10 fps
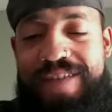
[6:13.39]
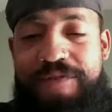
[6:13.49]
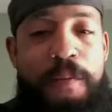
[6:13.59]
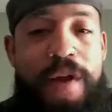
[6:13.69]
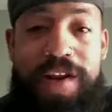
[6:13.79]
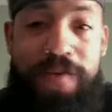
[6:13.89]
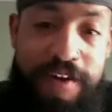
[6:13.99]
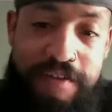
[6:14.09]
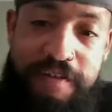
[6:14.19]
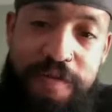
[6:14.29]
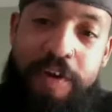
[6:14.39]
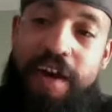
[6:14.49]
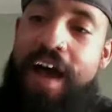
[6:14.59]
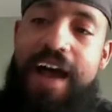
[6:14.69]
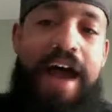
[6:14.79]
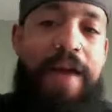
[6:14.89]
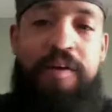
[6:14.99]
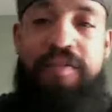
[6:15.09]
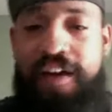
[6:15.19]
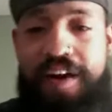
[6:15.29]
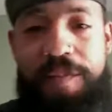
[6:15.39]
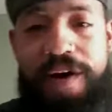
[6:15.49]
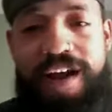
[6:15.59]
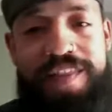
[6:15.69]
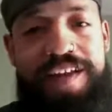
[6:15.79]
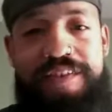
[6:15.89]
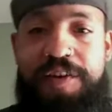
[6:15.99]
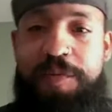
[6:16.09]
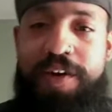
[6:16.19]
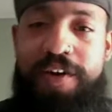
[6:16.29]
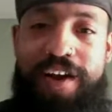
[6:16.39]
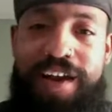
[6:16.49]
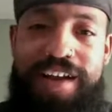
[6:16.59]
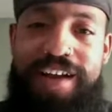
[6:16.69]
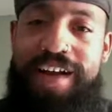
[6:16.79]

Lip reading: for many reasons, but I'm excited about it. I think it's going to be great.